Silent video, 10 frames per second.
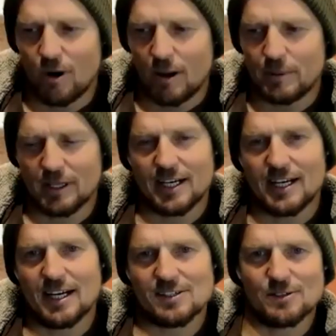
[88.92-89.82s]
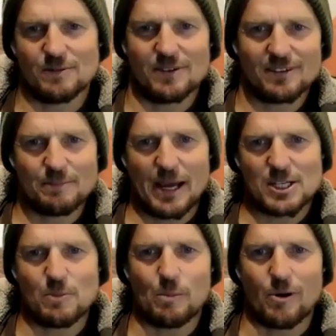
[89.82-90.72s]
my ability doesn't match
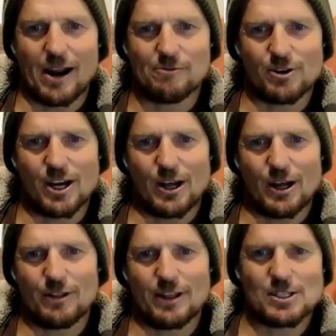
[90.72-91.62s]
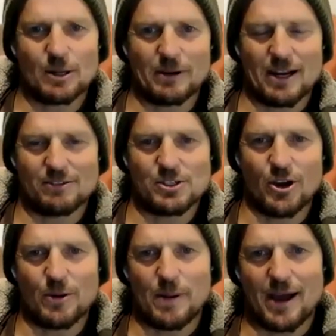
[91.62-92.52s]
my bravery, I don't think, so I'm gonna have to
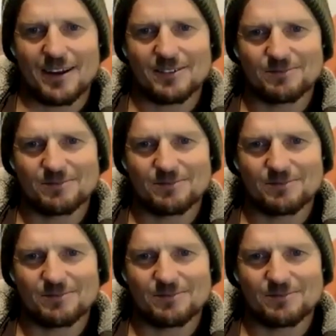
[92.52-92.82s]
tone it back.